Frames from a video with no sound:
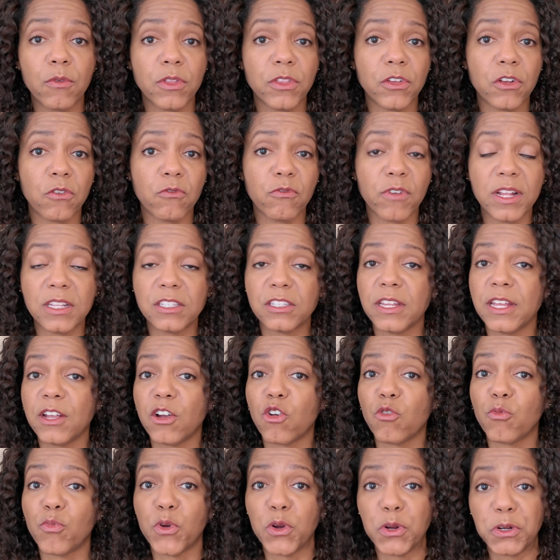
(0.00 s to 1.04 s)
Whether you're renting
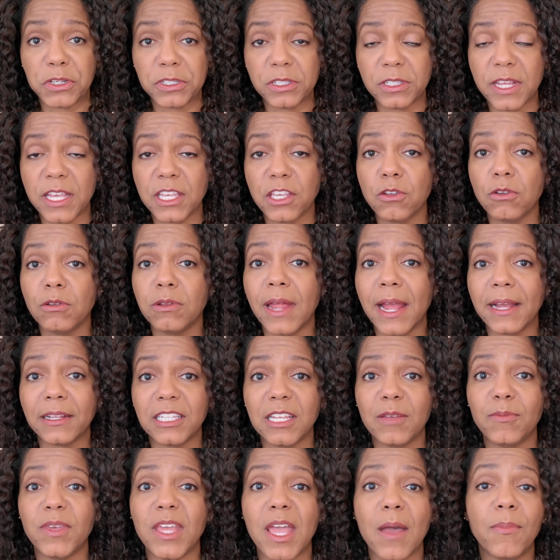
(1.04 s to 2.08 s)
or purchasing, you'd
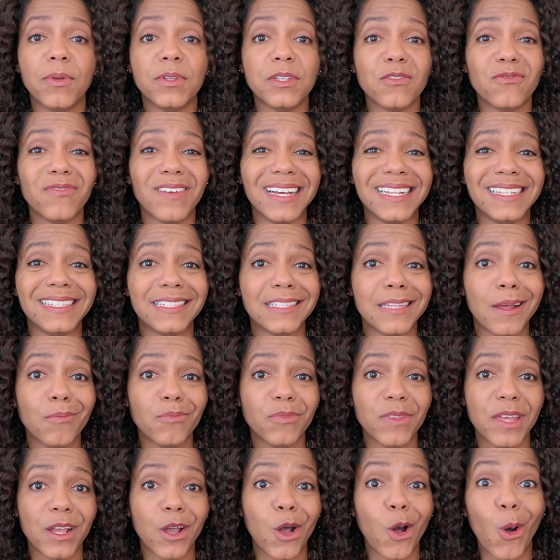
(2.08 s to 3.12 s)
likely be able to find
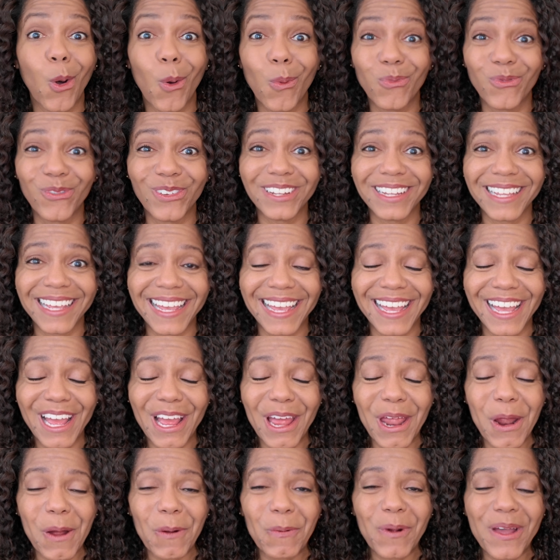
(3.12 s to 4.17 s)
something, hopefully,
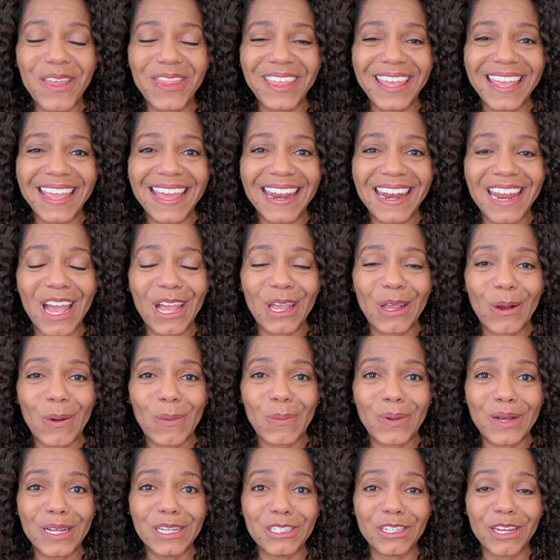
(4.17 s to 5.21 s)
within your
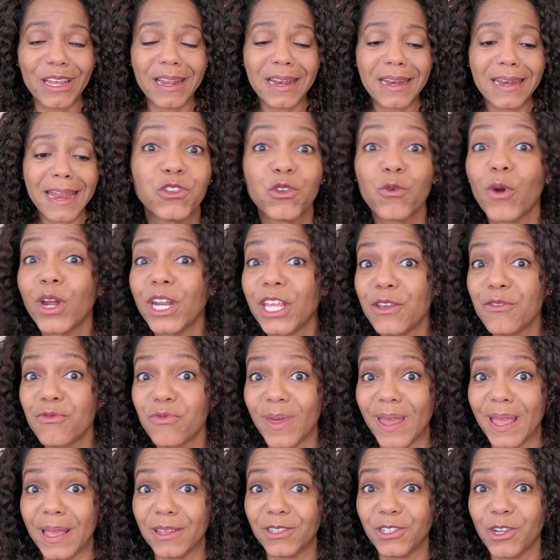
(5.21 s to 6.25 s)
budget. So what do you
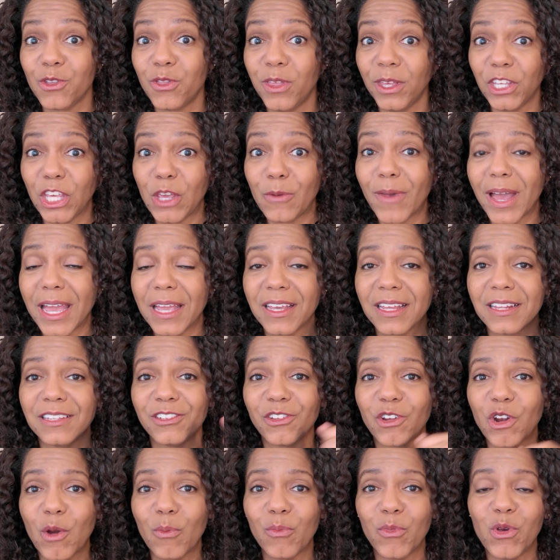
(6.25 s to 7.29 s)
think? Do you think you might
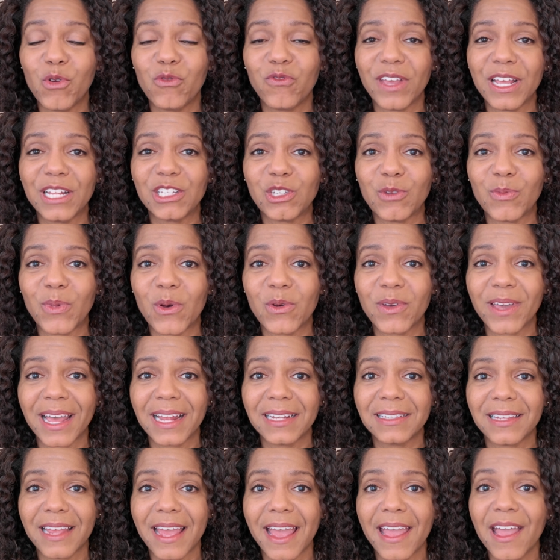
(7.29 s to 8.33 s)
consider moving to
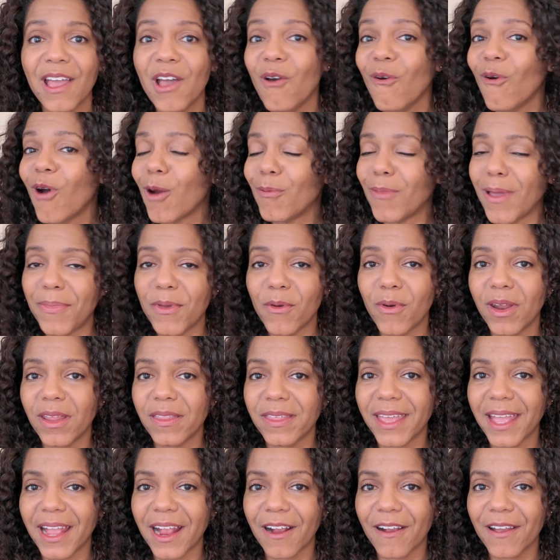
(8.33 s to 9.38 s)
Boquete, or maybe one of
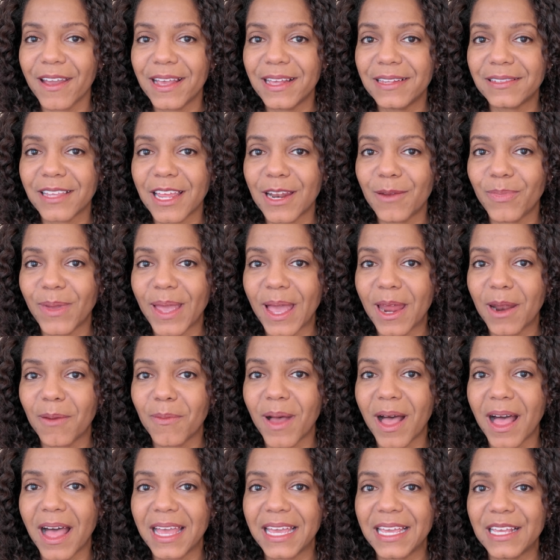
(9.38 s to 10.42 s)
the areas in
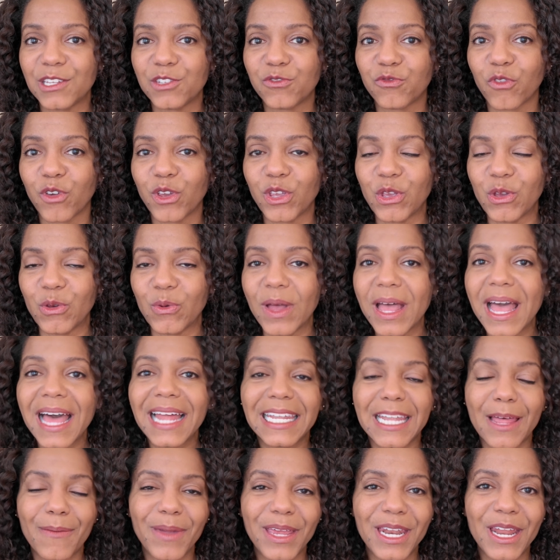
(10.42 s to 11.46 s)
Panama is for you?
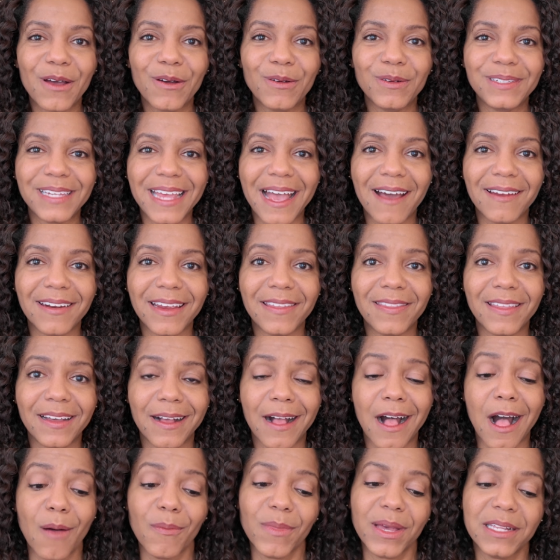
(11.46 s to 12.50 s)
Let me know down in the
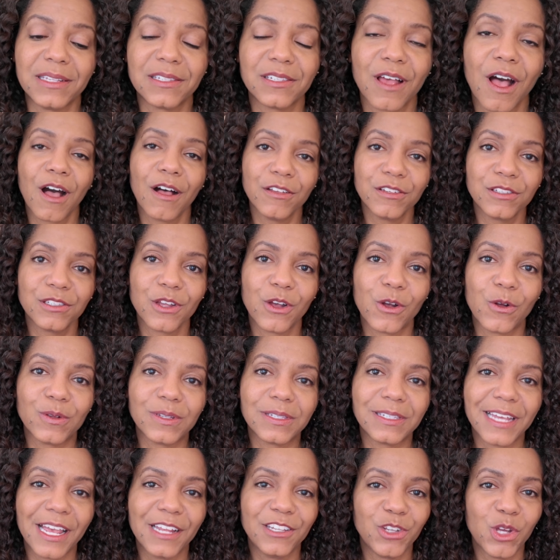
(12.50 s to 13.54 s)
comments. Also,
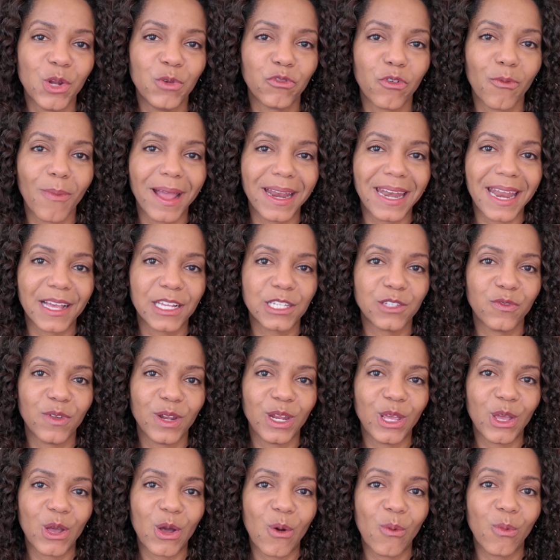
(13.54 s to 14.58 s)
stay tuned for my next
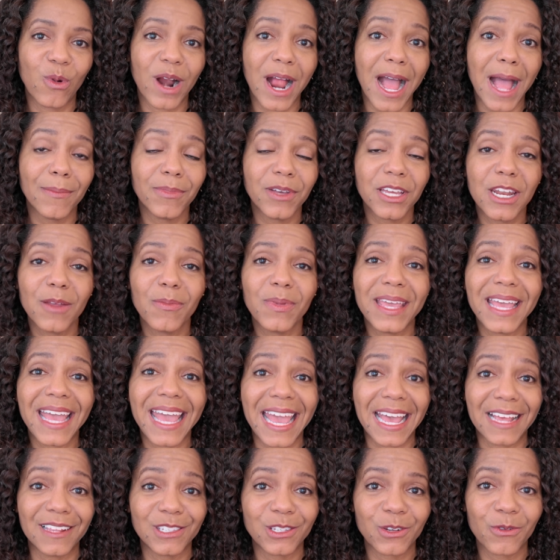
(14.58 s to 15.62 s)
video where I'm going to
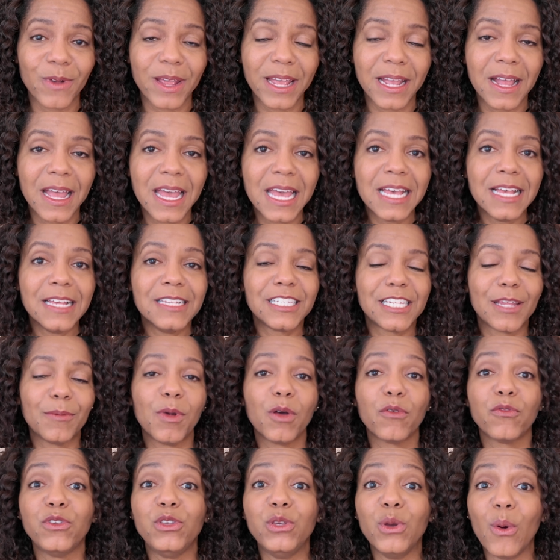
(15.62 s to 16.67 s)
be answering some
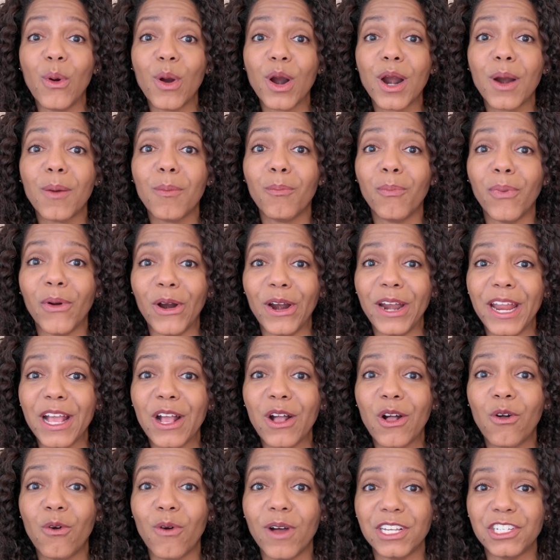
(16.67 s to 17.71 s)
of your
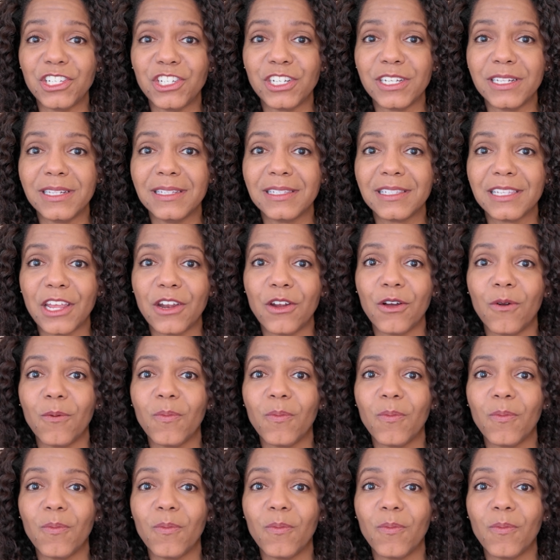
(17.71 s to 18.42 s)
burning questions.